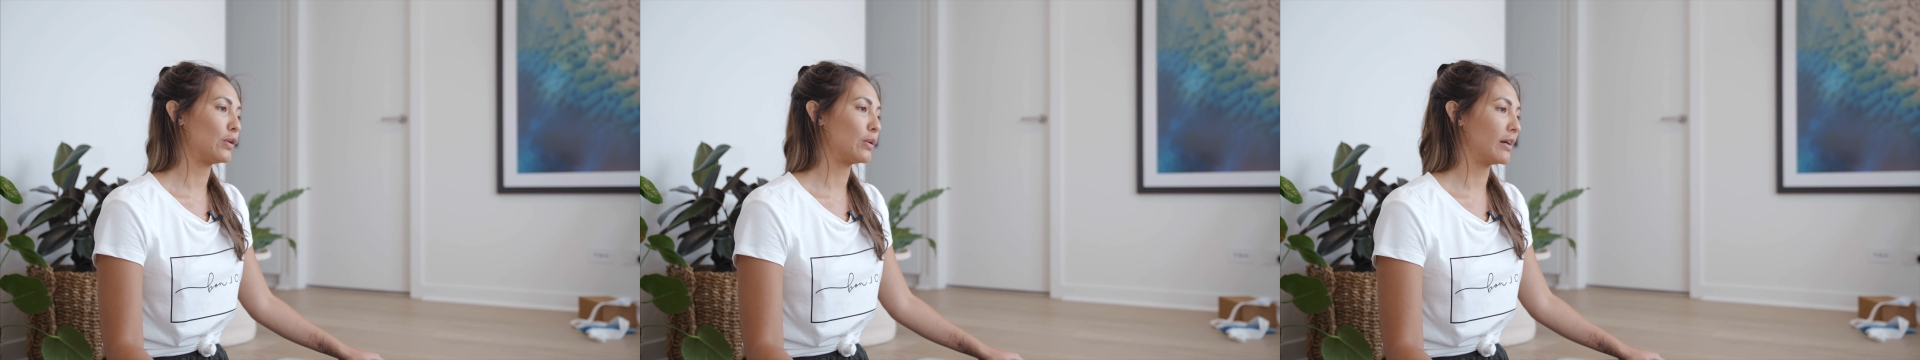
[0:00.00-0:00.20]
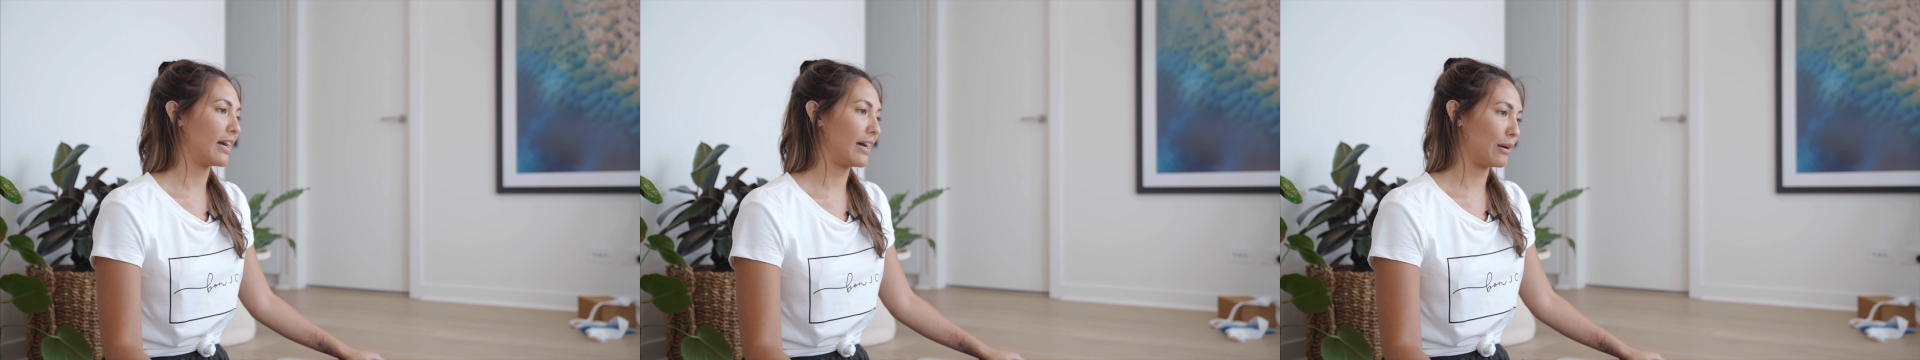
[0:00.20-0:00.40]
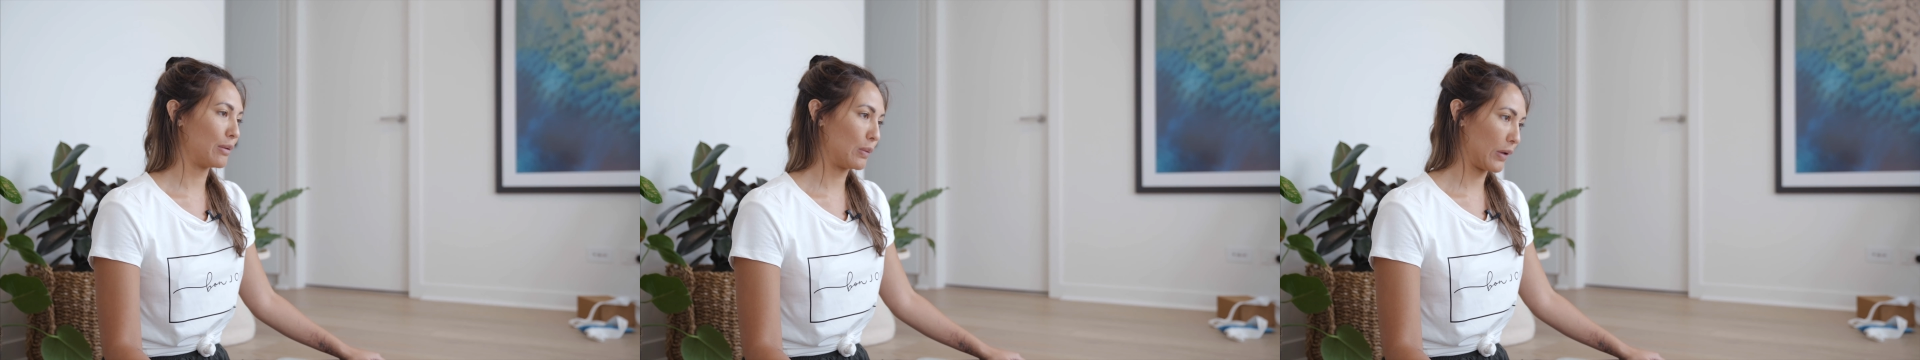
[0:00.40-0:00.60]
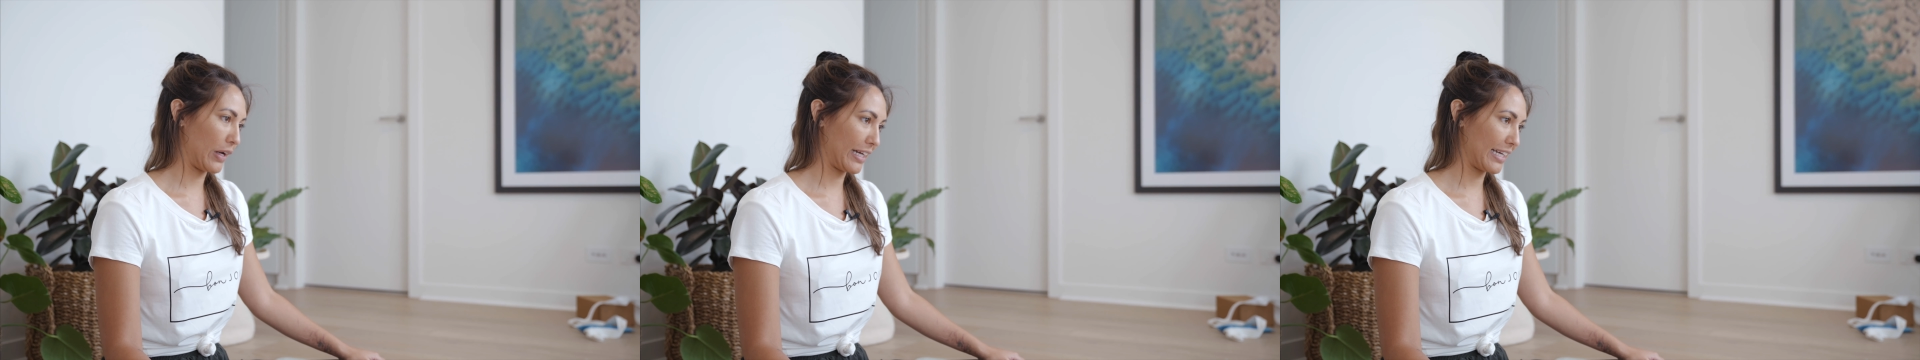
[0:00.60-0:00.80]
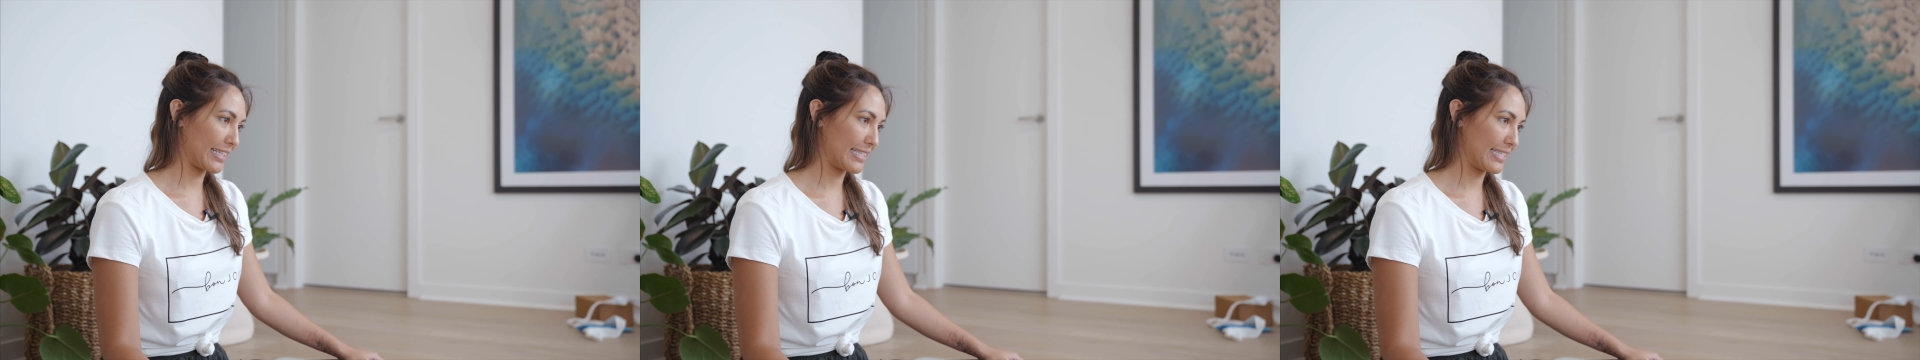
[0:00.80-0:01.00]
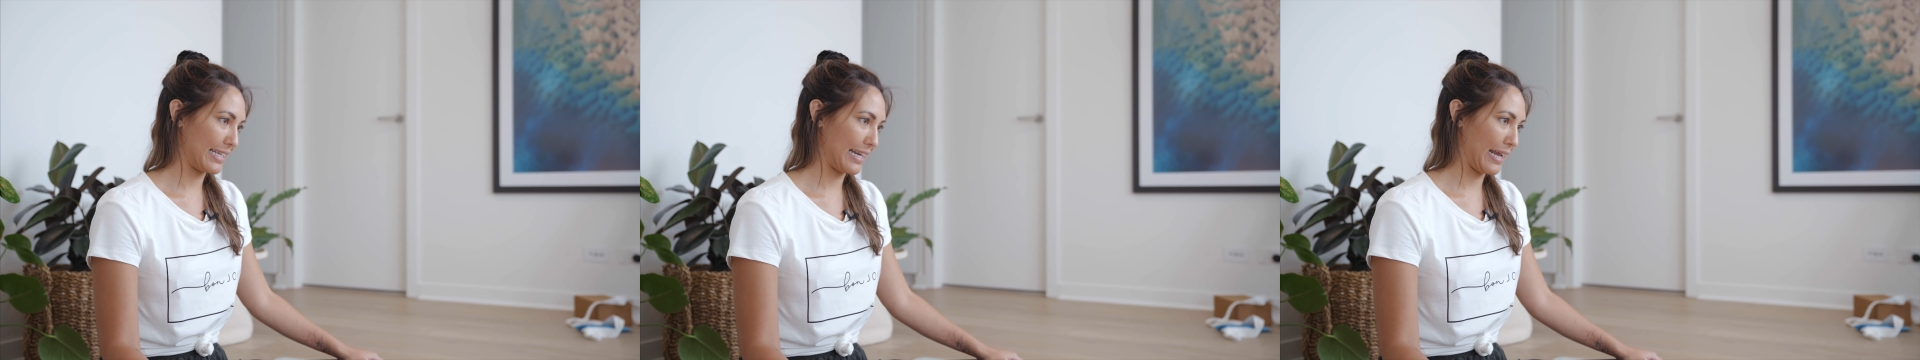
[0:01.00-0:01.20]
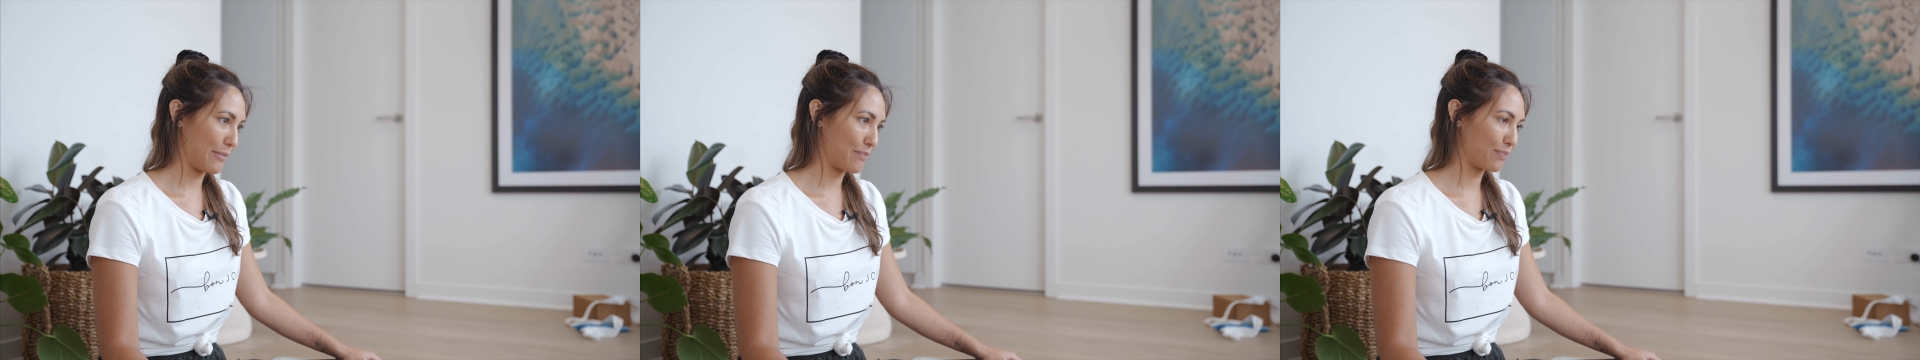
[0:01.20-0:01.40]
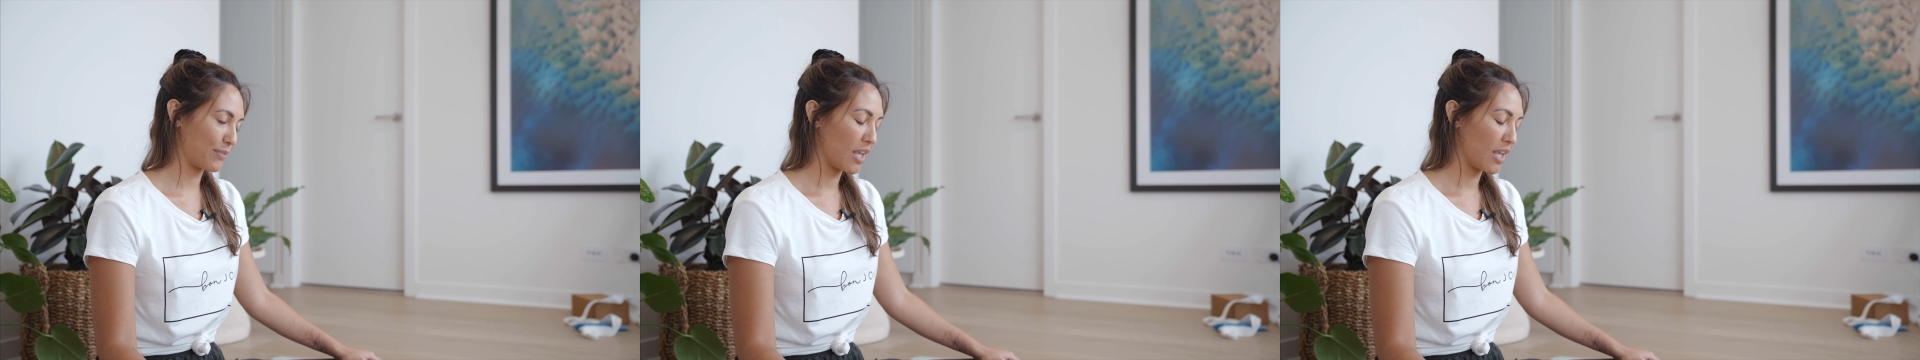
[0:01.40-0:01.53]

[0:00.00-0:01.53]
you are at work today.